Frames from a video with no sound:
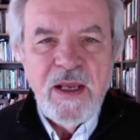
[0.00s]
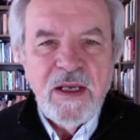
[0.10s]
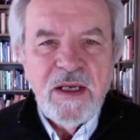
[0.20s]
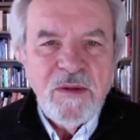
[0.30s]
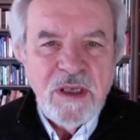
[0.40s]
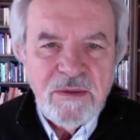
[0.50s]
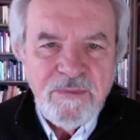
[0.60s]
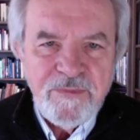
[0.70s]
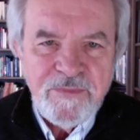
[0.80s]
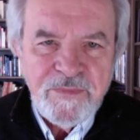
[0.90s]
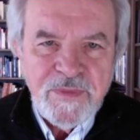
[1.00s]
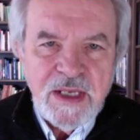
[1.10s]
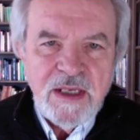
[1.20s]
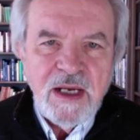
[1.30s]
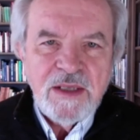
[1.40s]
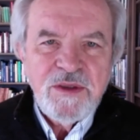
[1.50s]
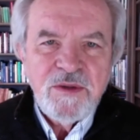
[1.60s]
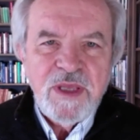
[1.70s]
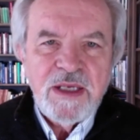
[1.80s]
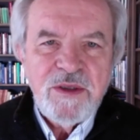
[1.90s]
Well,
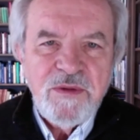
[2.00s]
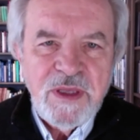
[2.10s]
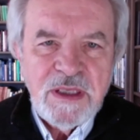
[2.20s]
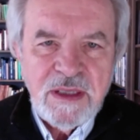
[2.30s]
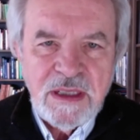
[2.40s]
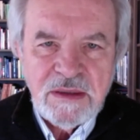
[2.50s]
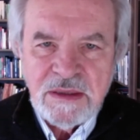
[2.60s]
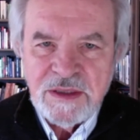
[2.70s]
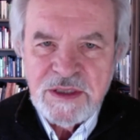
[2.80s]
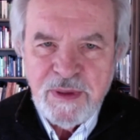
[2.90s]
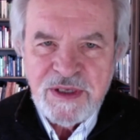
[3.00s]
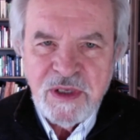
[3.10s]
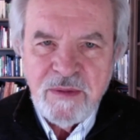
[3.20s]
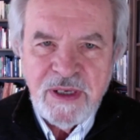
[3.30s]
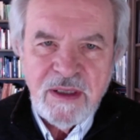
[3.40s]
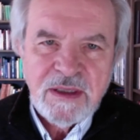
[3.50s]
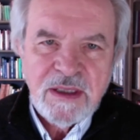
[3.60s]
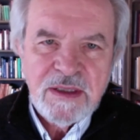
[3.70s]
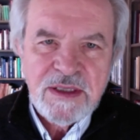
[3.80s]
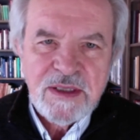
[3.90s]
I do think that especially
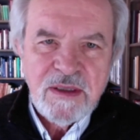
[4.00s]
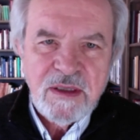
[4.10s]
Americans